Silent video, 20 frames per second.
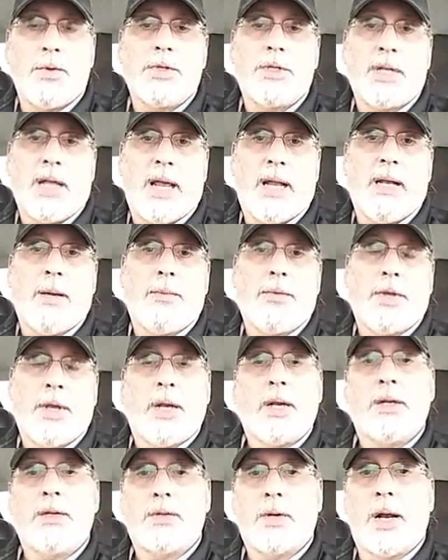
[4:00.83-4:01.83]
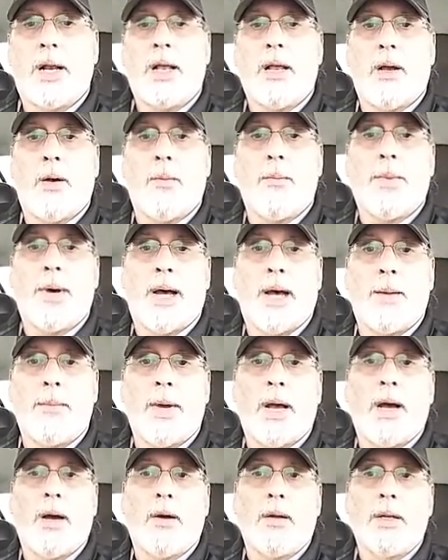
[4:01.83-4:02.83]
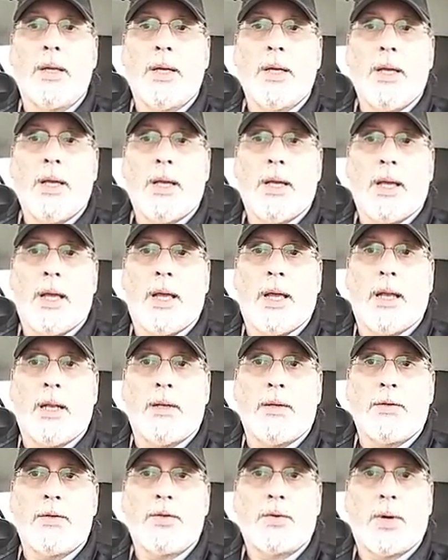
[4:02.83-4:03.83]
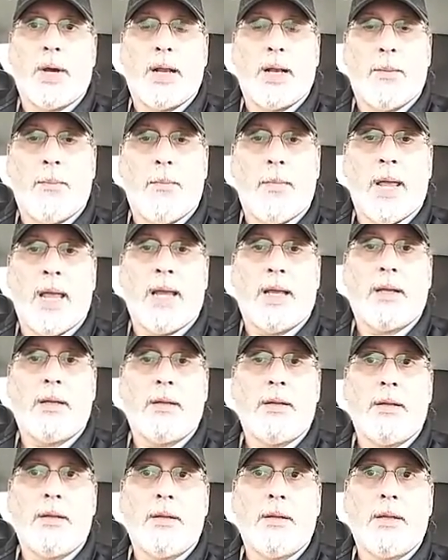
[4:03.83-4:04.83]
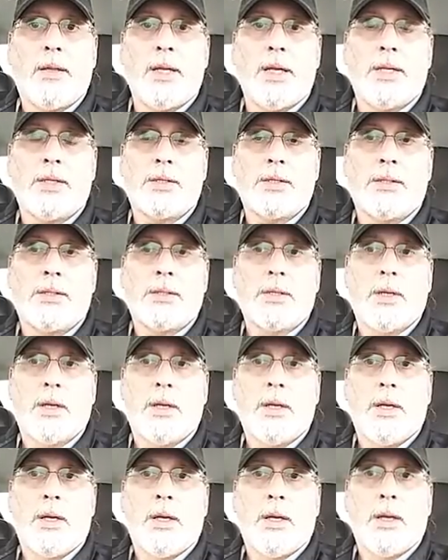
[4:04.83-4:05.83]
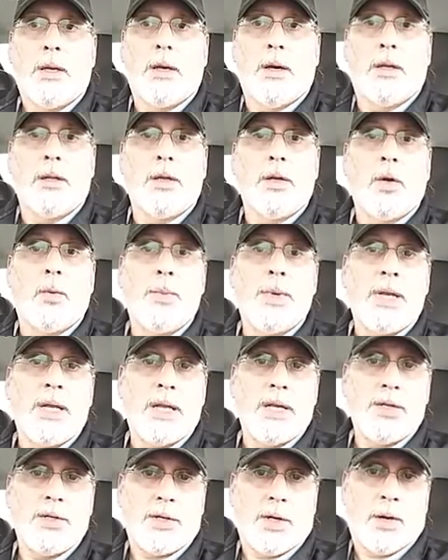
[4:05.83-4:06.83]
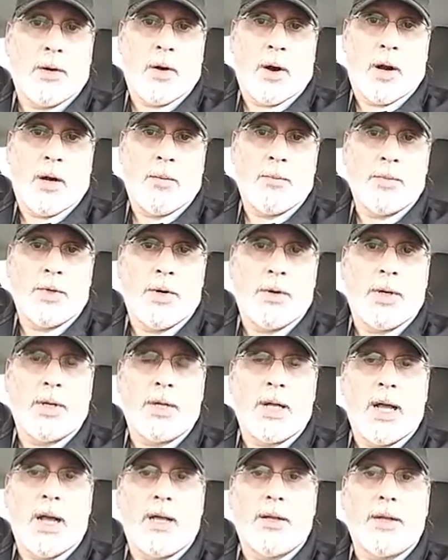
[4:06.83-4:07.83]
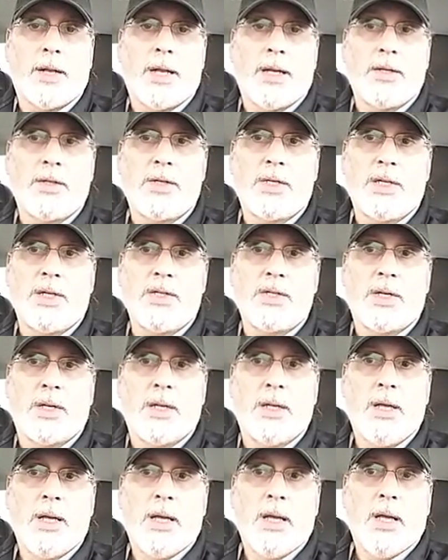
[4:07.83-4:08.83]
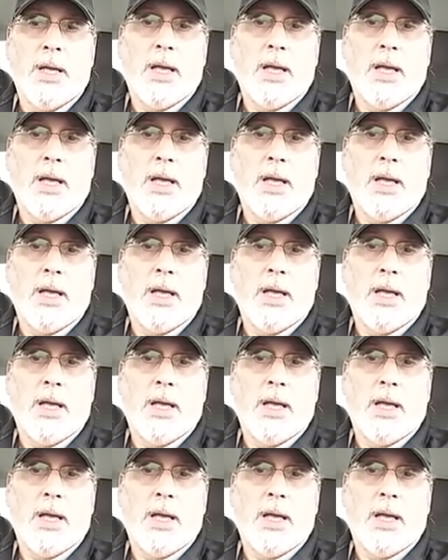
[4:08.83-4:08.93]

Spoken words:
the stand-up thing and try to help Bob out and try to make this a little bit easier on him during the holiday season.